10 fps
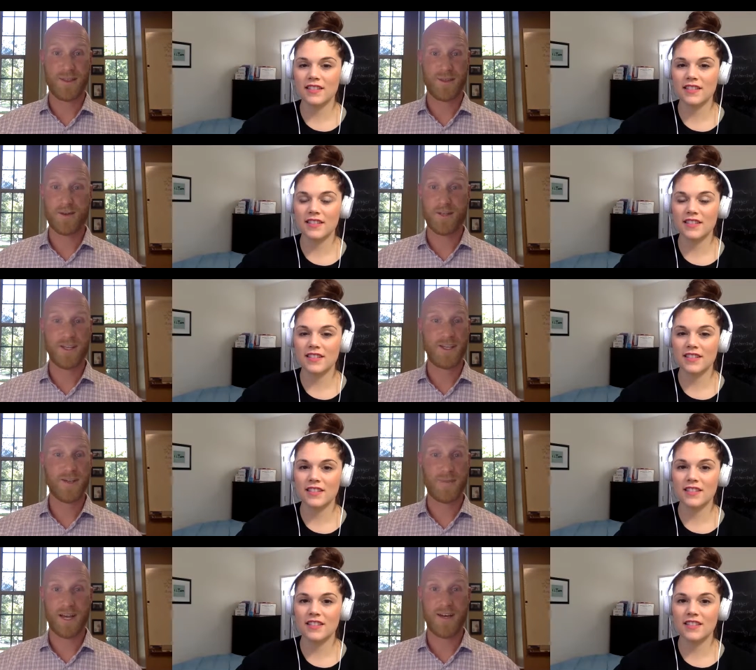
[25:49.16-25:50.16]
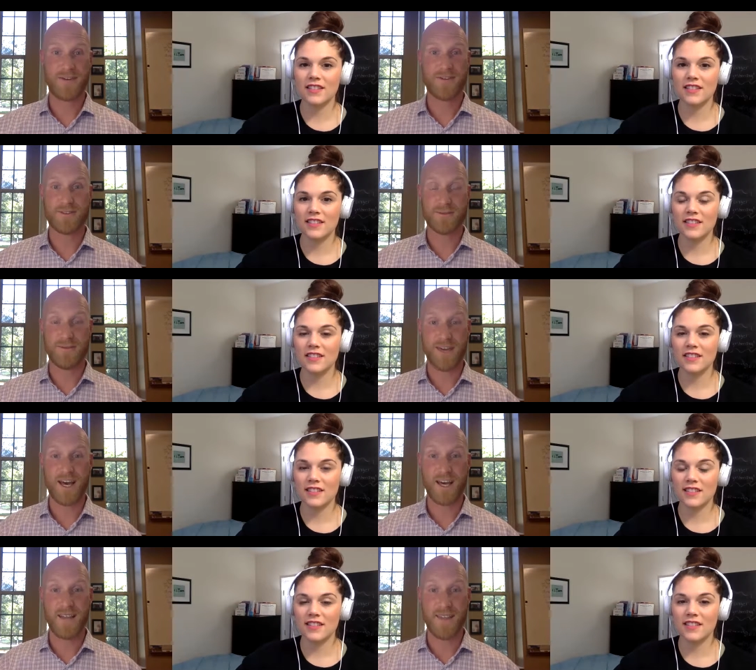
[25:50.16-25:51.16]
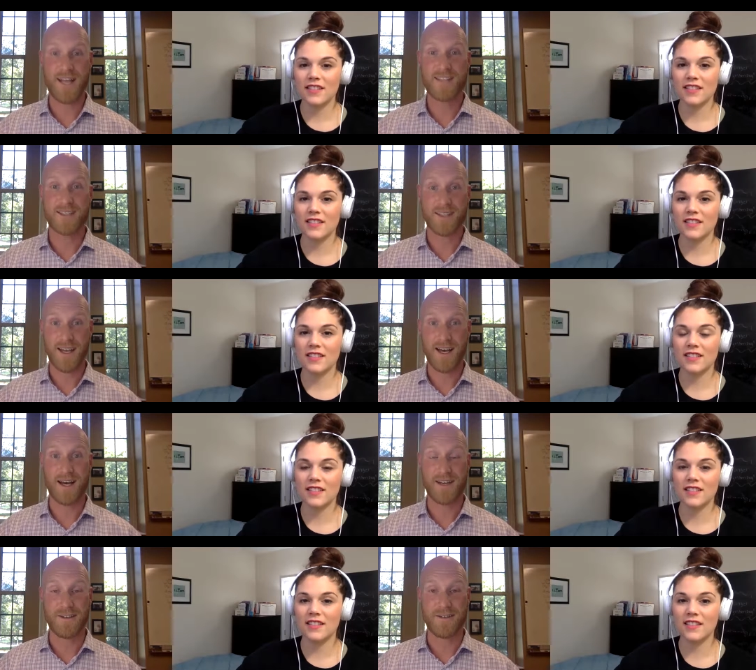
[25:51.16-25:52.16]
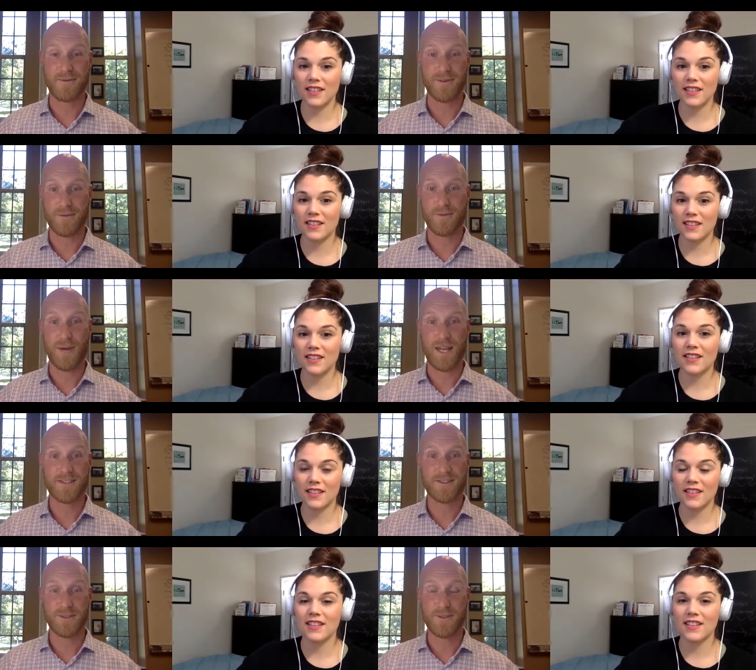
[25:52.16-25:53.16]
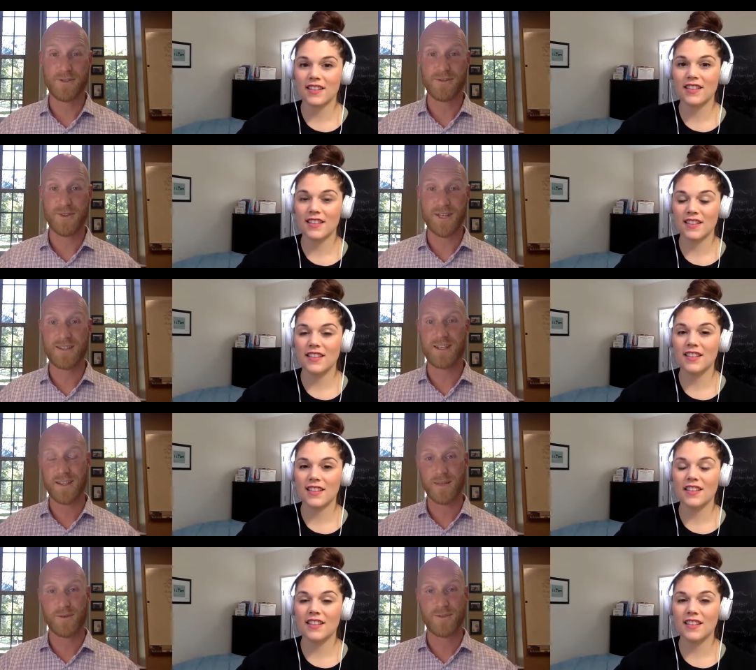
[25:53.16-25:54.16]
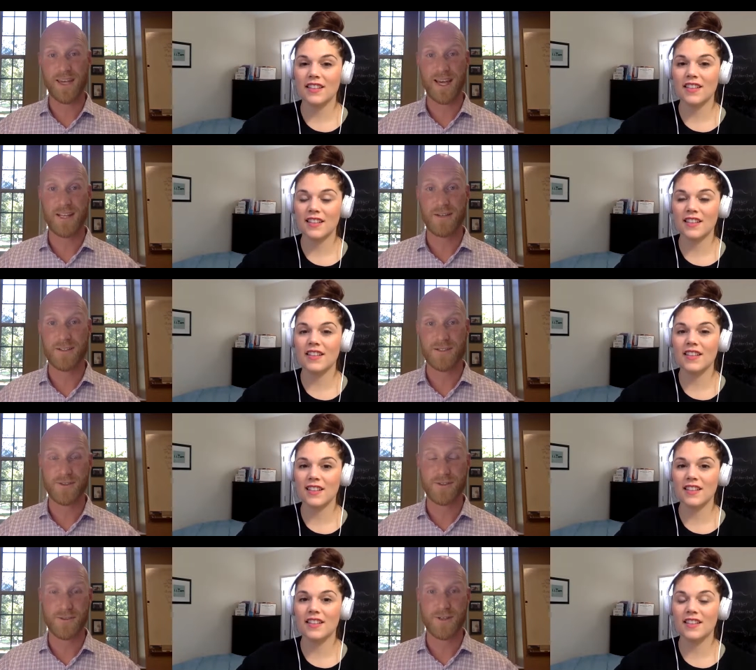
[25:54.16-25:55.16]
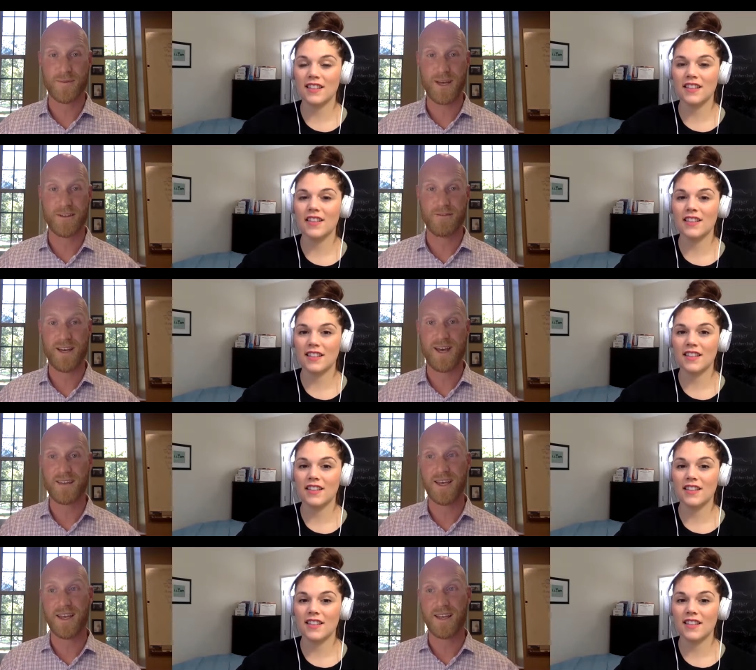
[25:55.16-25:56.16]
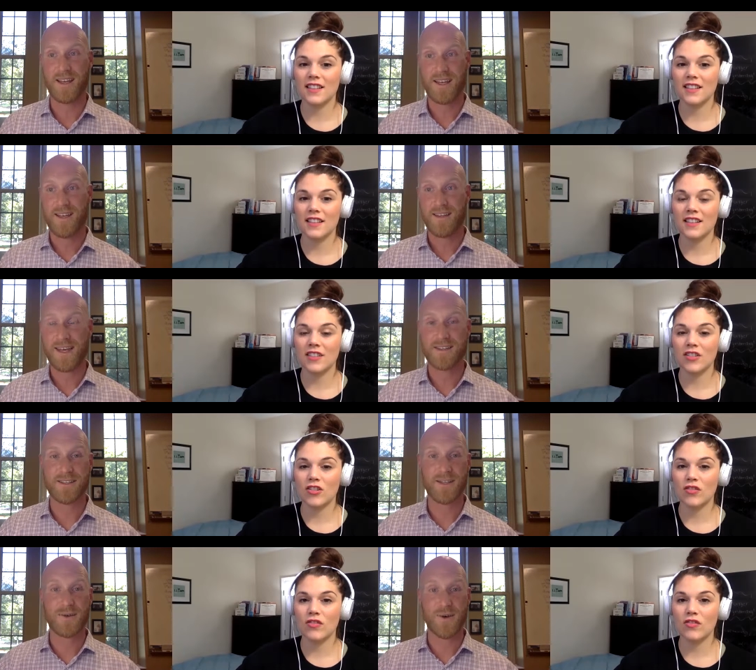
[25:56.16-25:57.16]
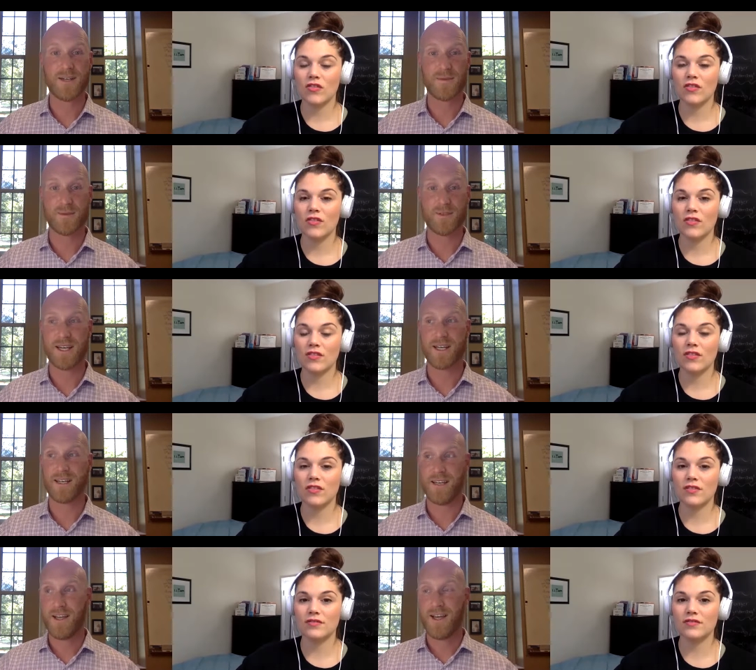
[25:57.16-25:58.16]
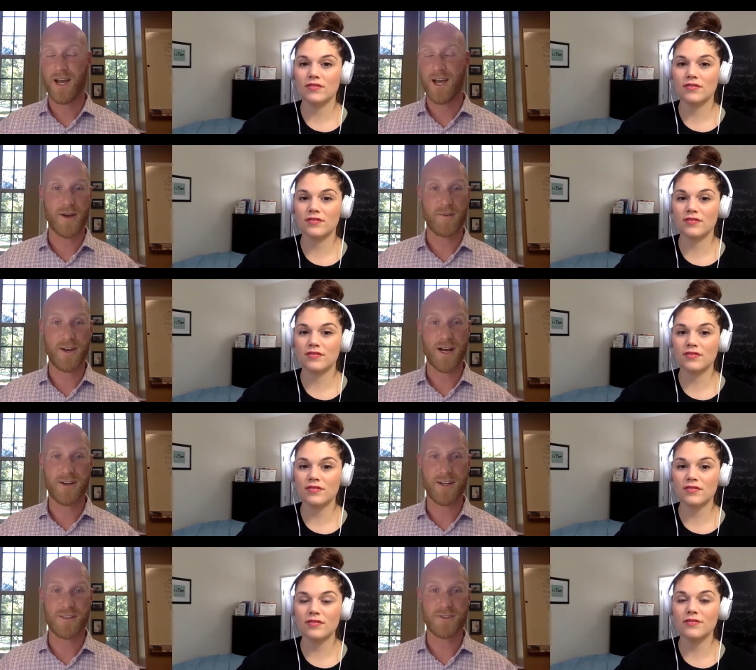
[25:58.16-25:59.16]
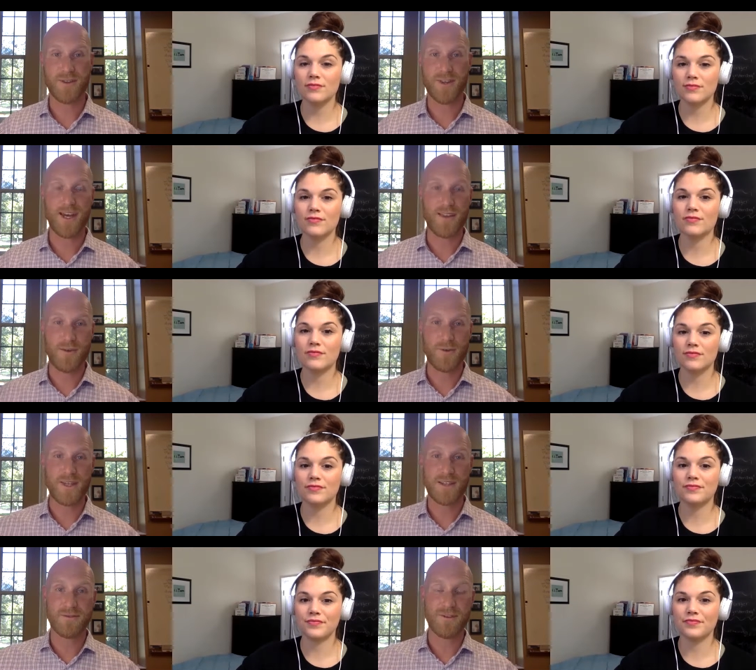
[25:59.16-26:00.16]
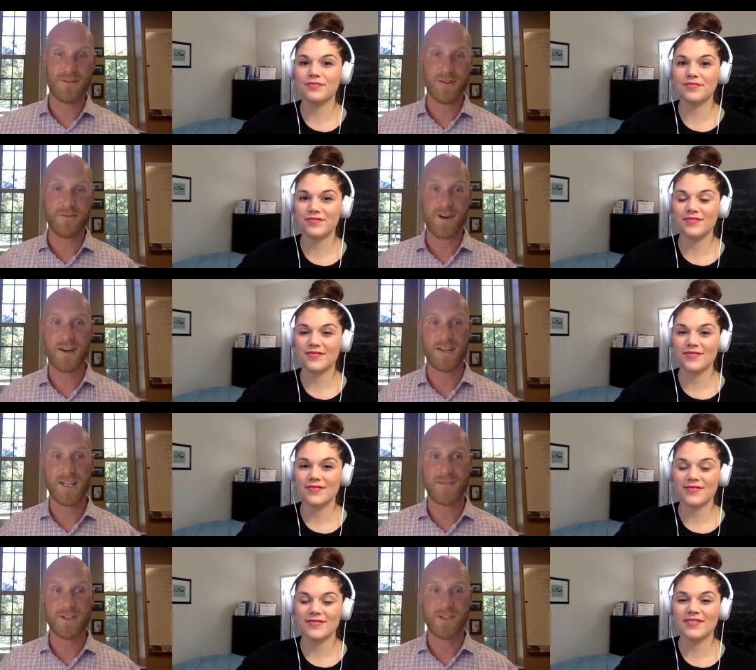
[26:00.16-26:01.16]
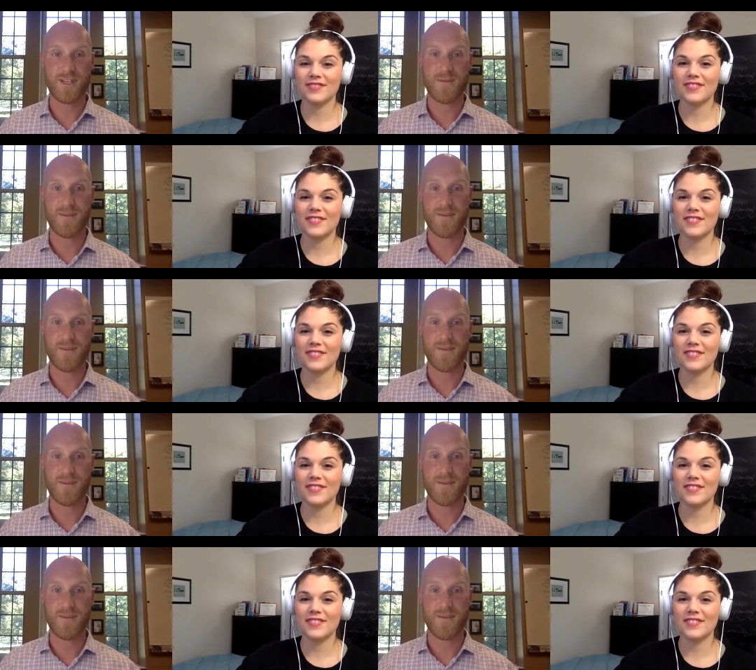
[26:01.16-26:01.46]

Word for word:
Speaker 1: 30 pounds of fat. And that's a lot of, of weight to lose. If you think like the number of calories that are stored in a pound of fat, that that is an incredible like amount of progress. And so that that would be at the very, very far kind of extreme